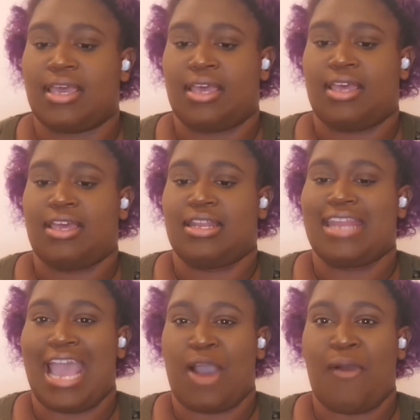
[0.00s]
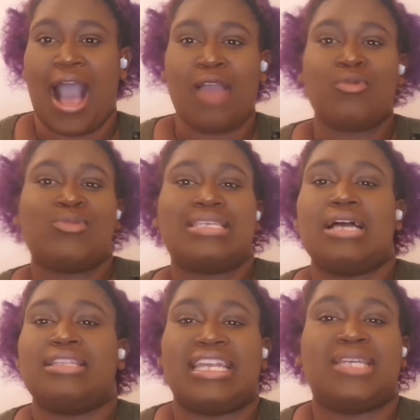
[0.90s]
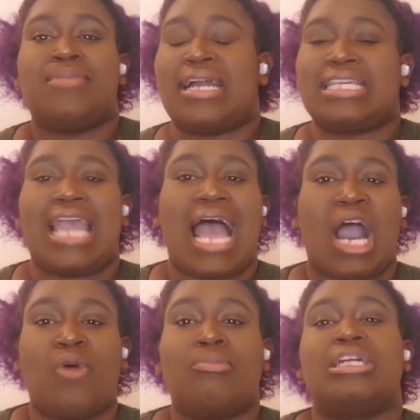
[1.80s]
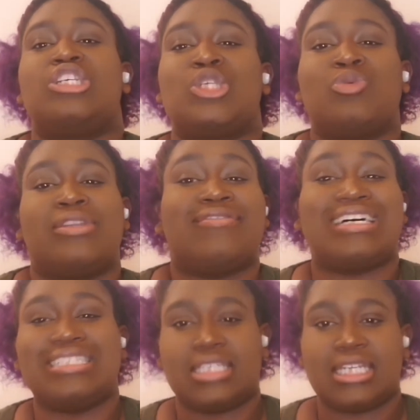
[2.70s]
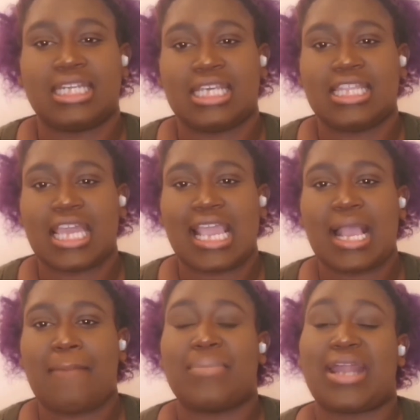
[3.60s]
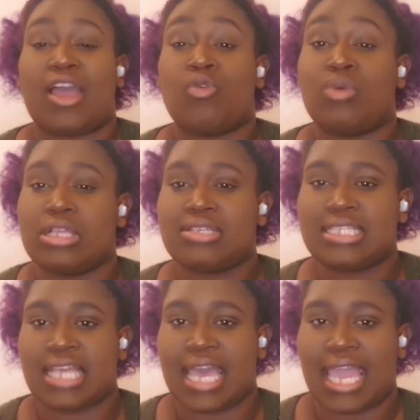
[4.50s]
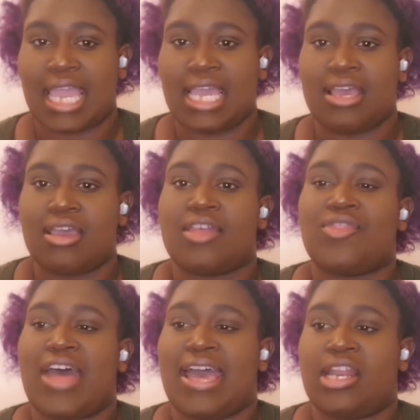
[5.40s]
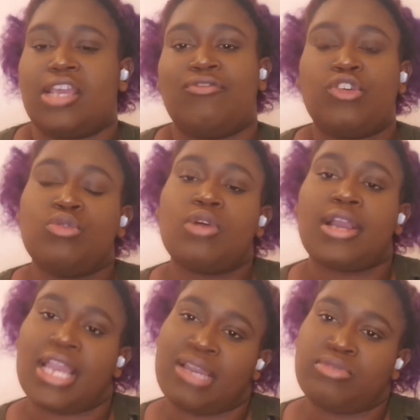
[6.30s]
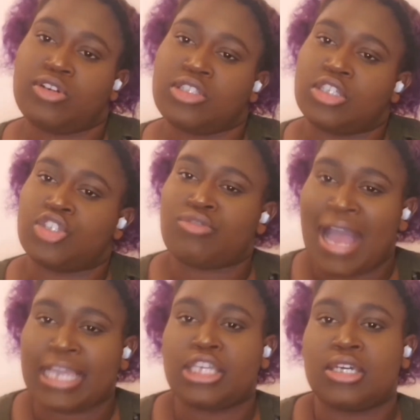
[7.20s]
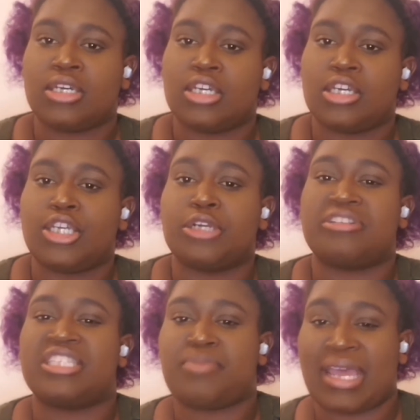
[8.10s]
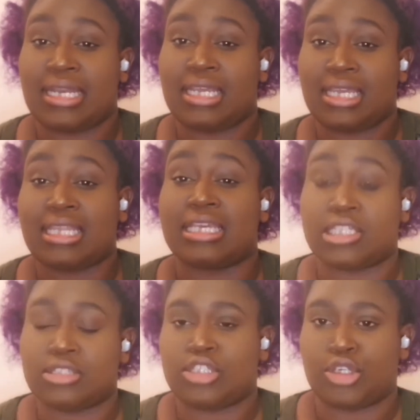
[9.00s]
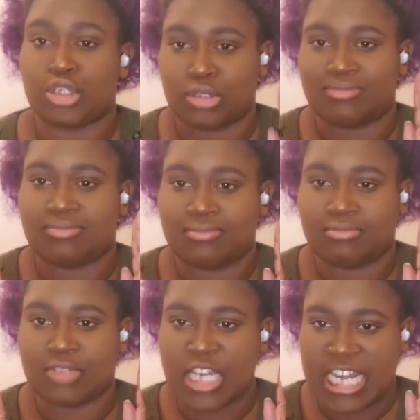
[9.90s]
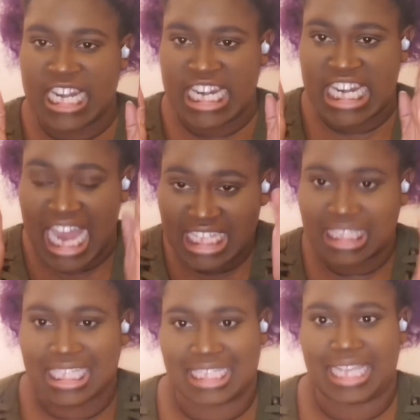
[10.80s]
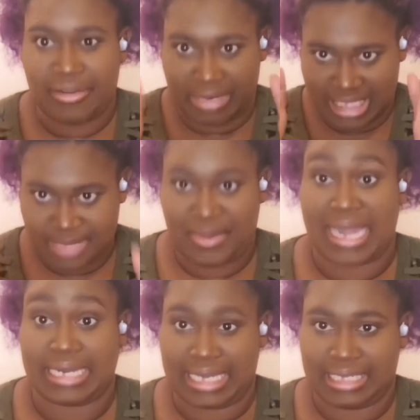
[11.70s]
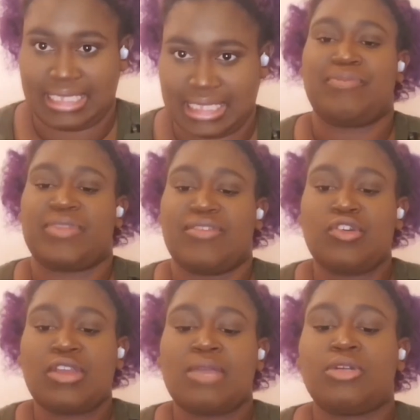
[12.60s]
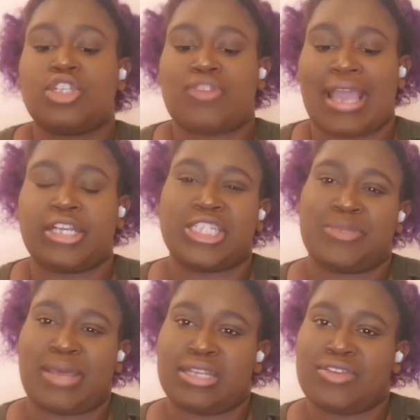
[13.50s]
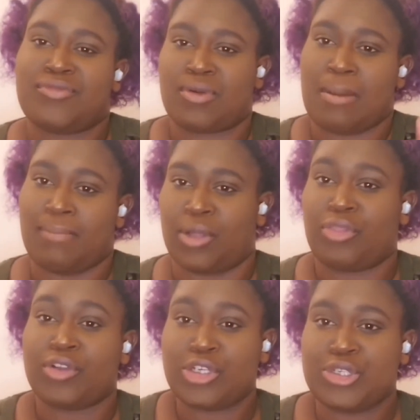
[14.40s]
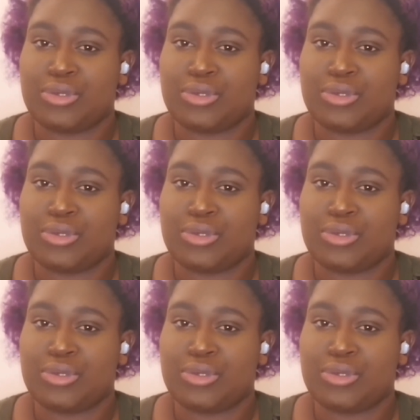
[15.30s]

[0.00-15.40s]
Now, I won't tell anybody how much to invest in anything, but I will say that if you are able to track your spending, like your necessary spending, if you're able to track your spending for a month or two,